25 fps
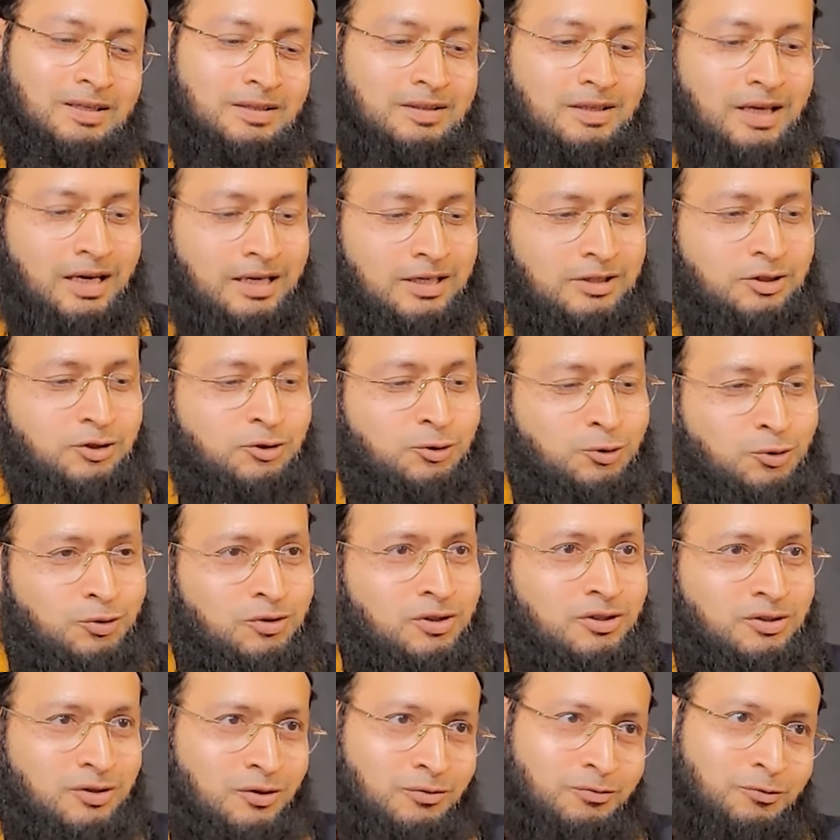That is true
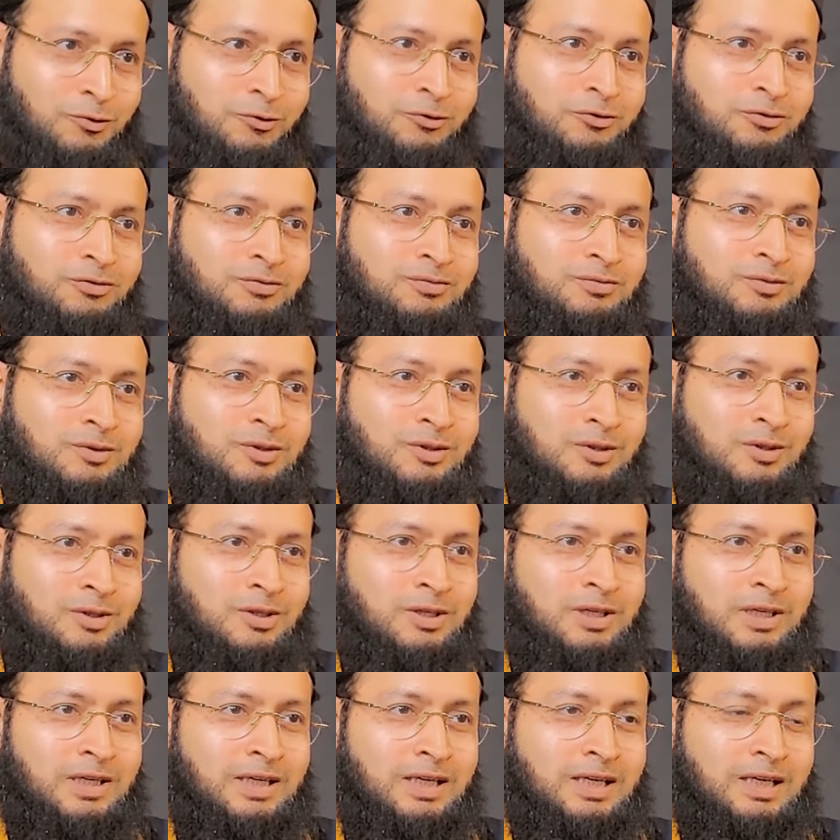tasawwuf.
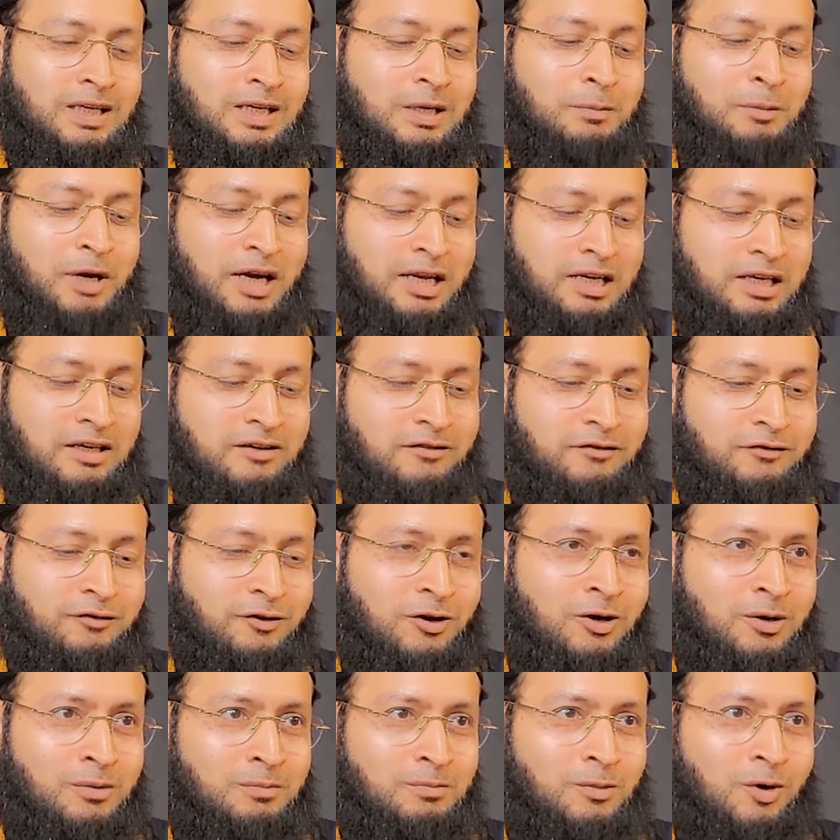Remaining
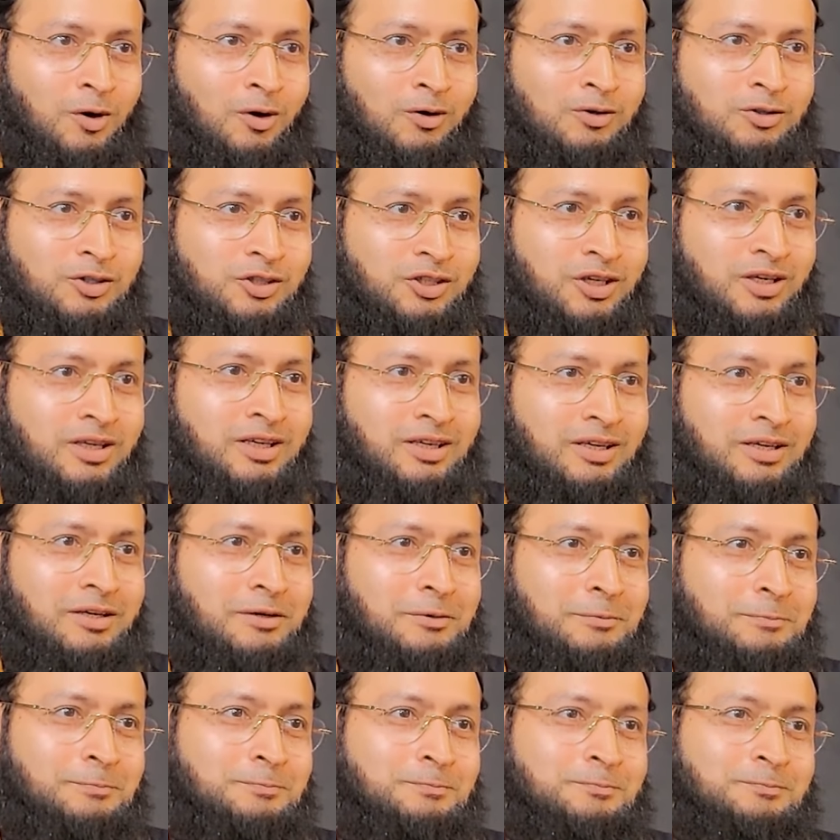firm on
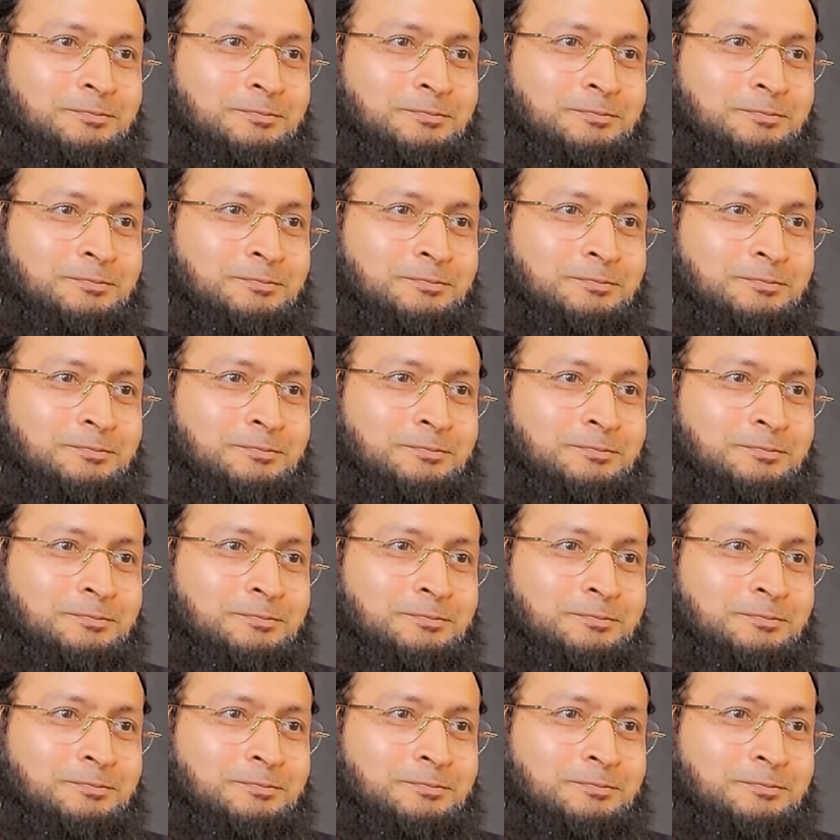sharia.